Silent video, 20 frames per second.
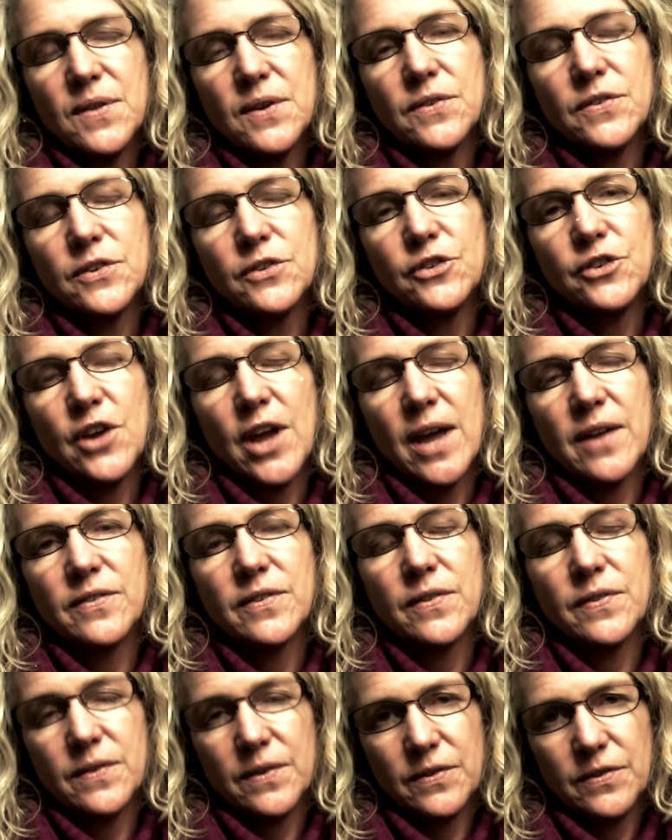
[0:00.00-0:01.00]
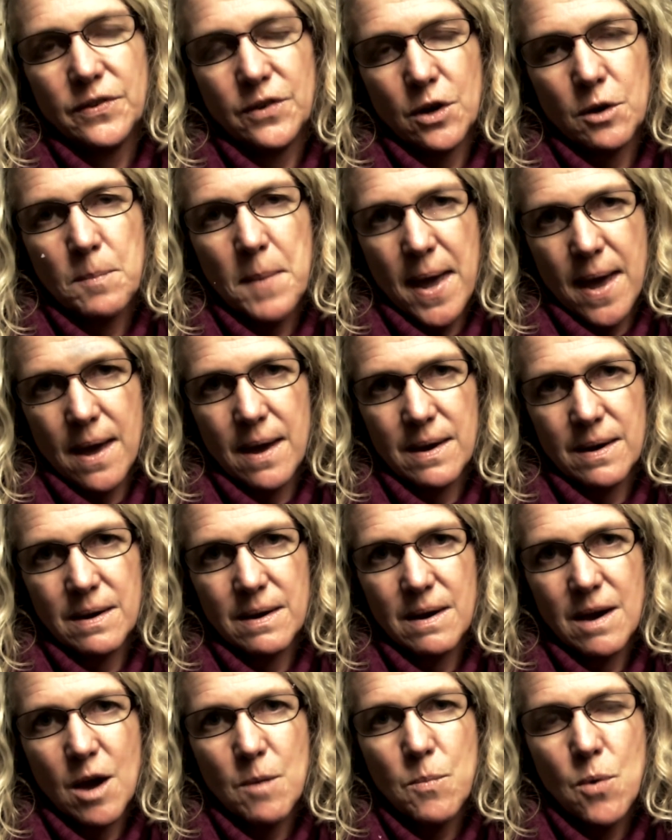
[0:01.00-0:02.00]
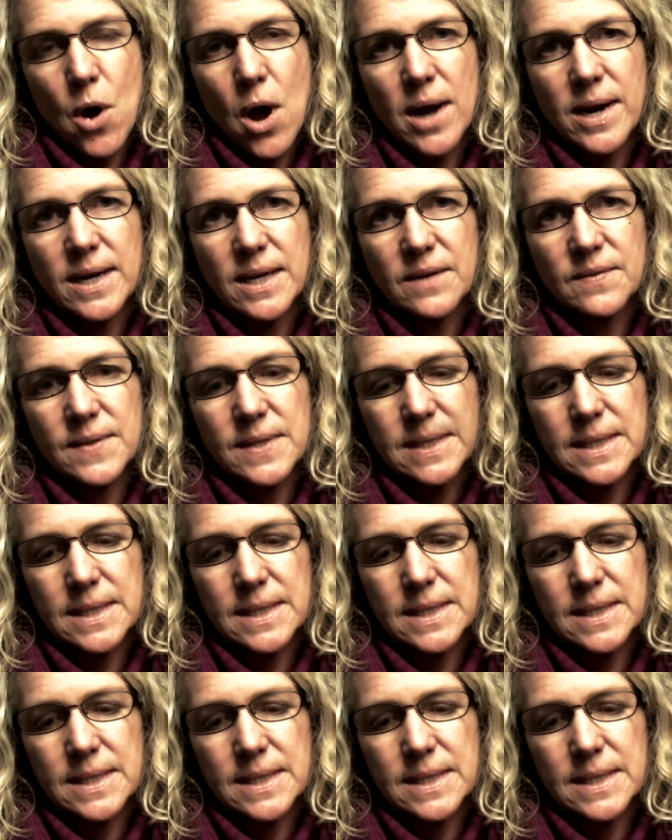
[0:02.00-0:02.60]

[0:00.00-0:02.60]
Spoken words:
there's a chance that this young man, a product of the